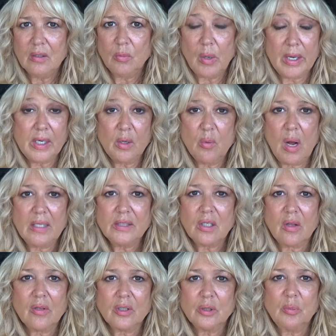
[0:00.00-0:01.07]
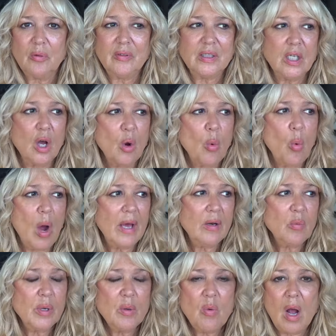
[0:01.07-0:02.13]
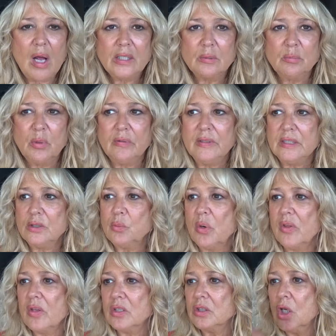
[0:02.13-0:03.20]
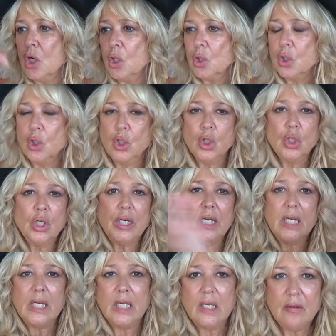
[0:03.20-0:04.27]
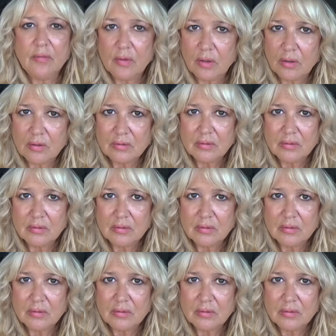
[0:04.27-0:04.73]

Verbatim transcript: Why do you watch all those movies? Why do we watch movies where there's good and evil?